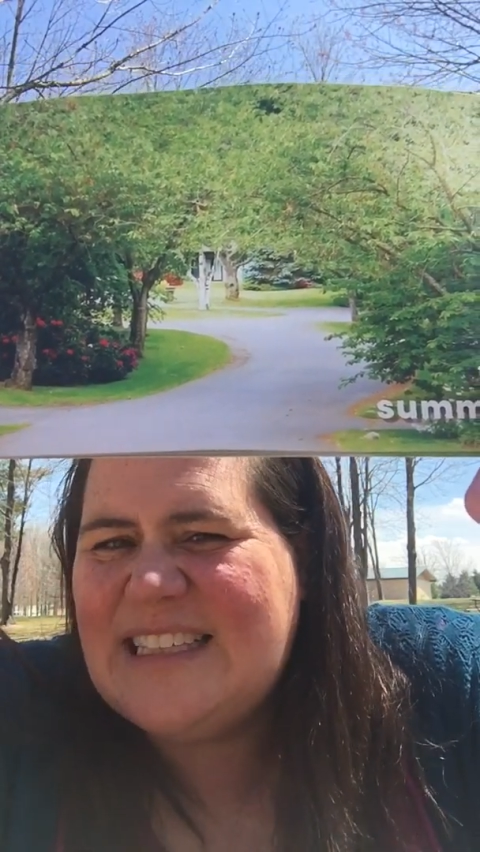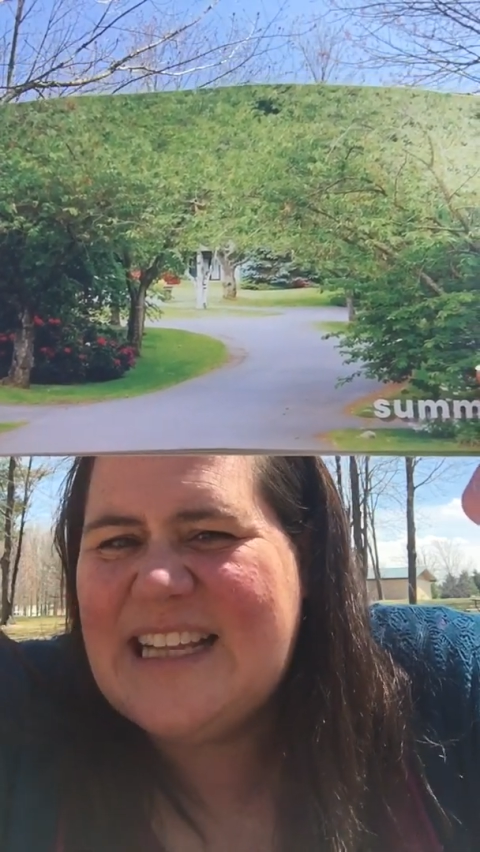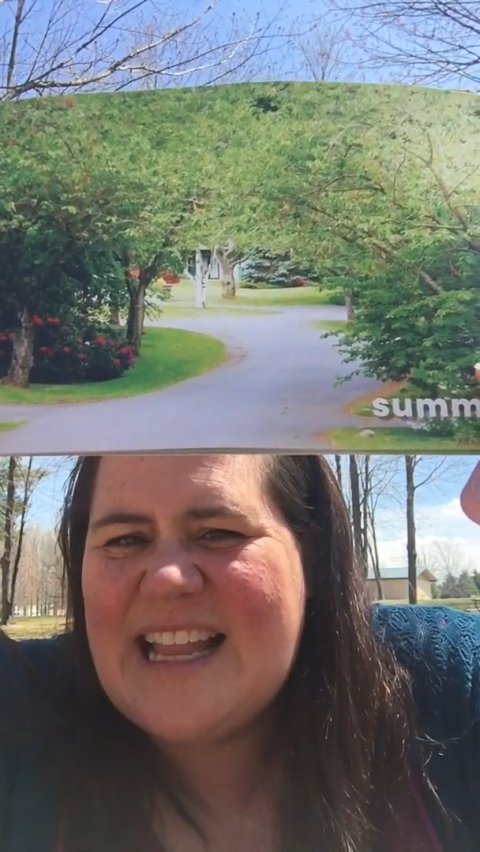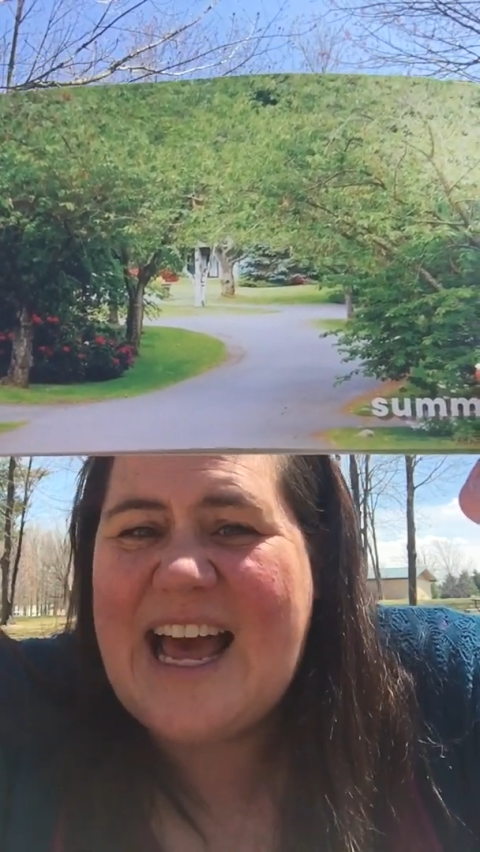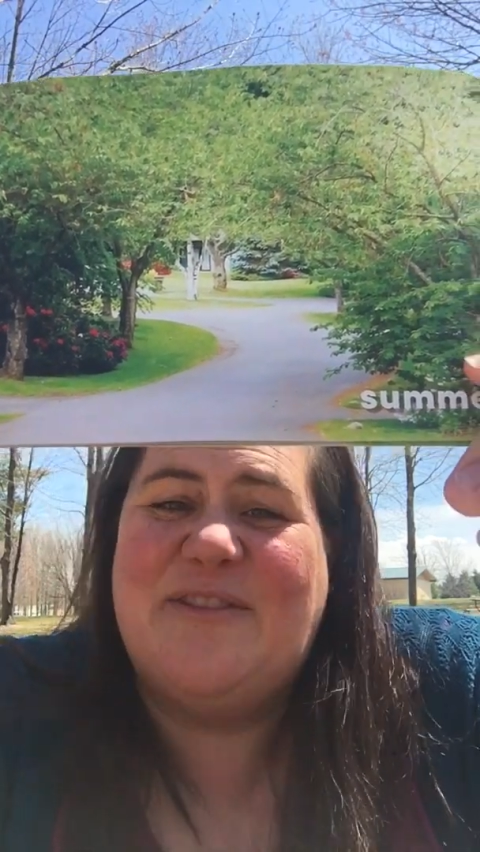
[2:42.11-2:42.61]

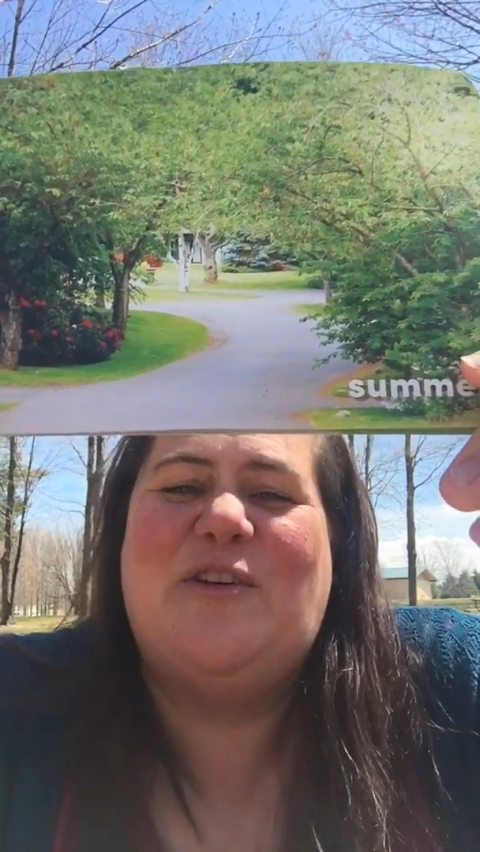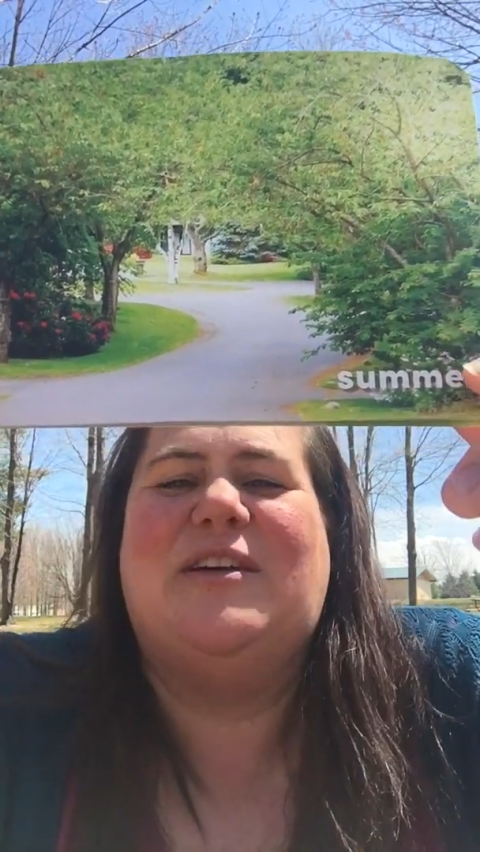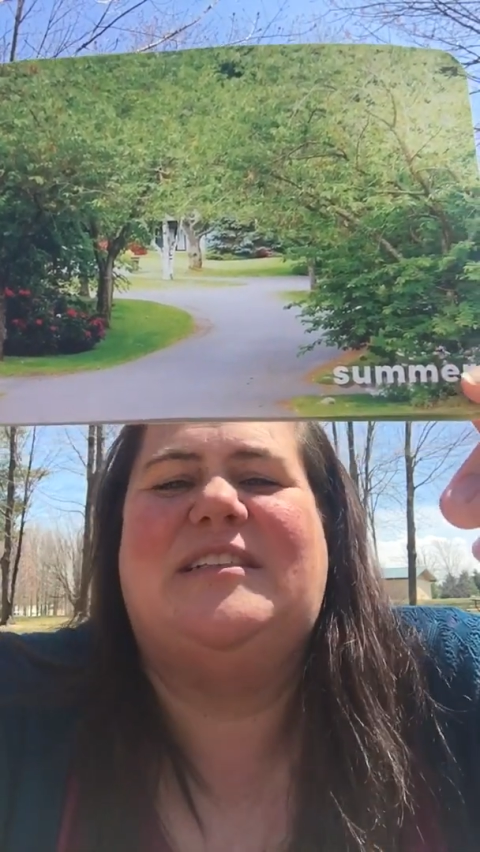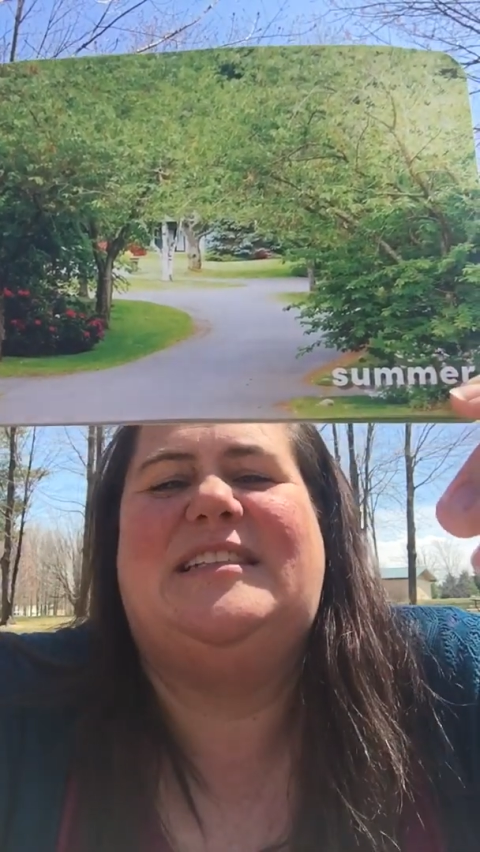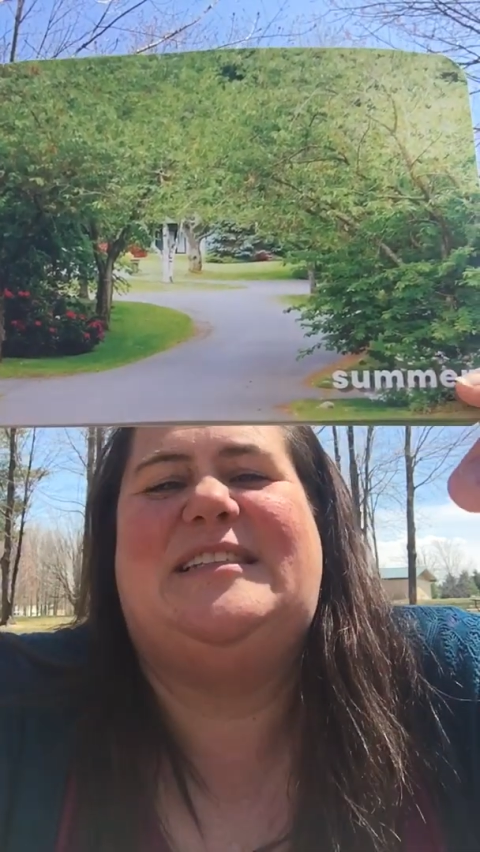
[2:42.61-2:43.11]
and that, of
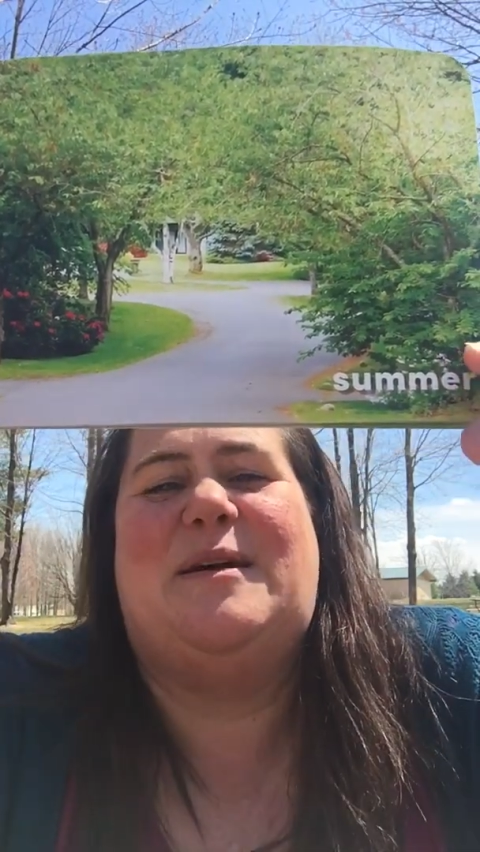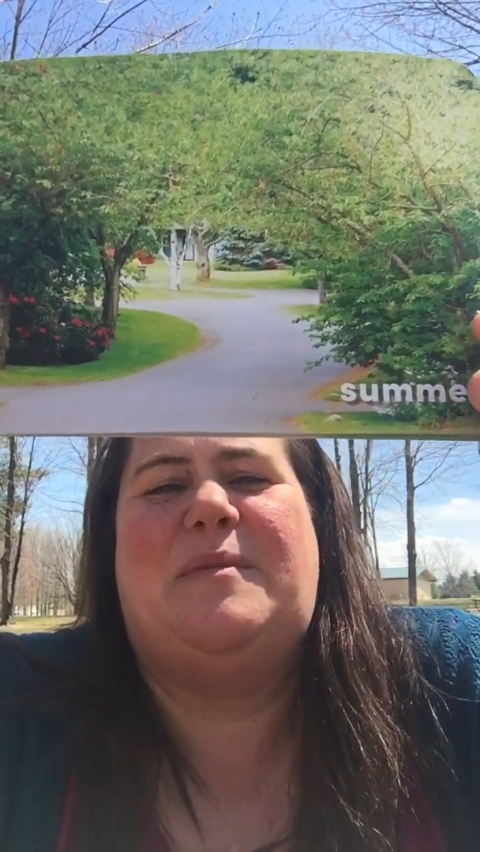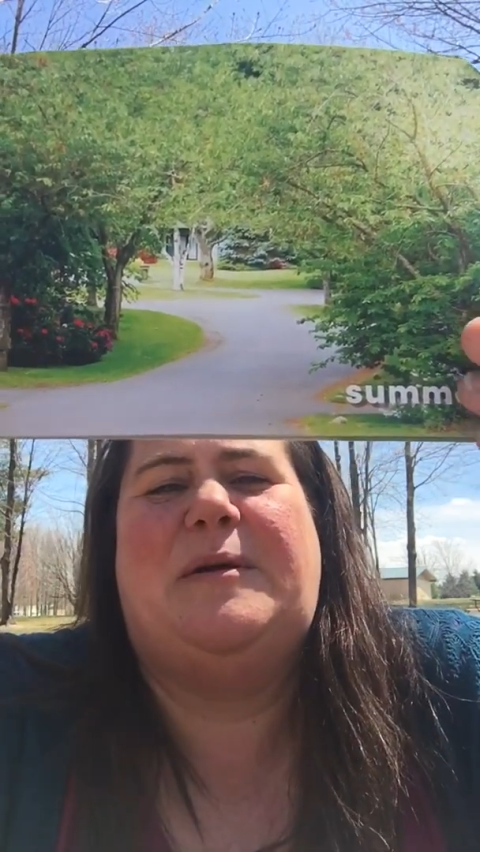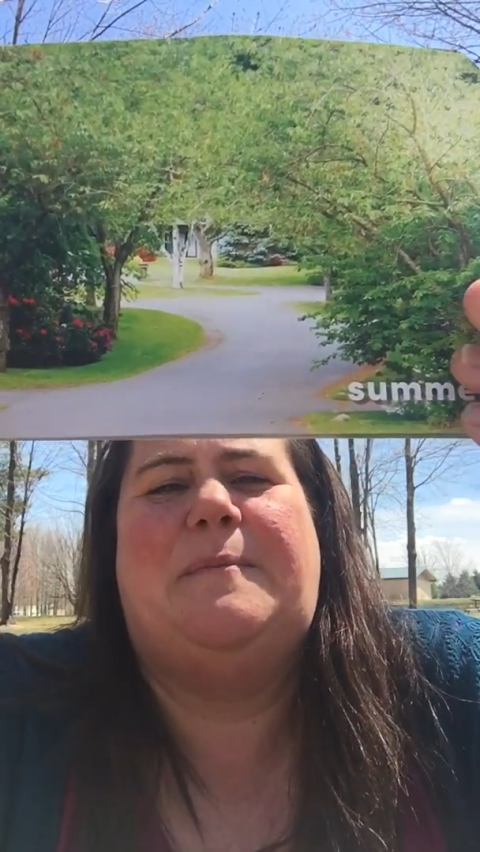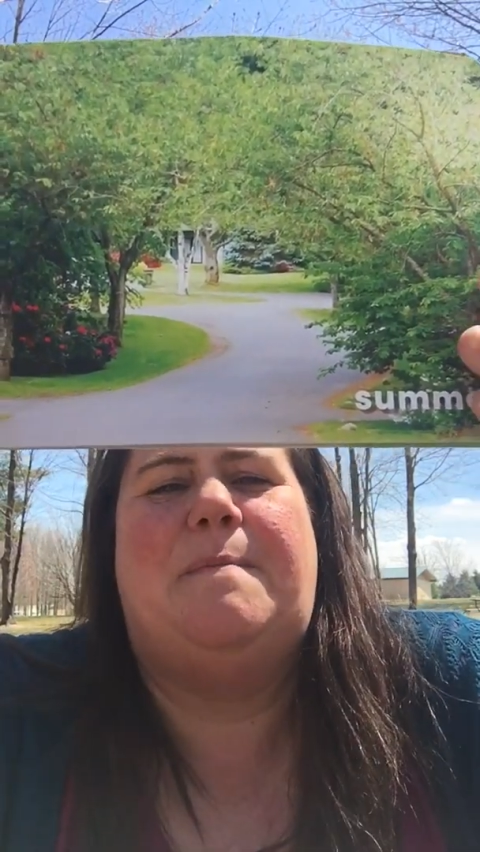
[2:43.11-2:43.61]
course, is summer.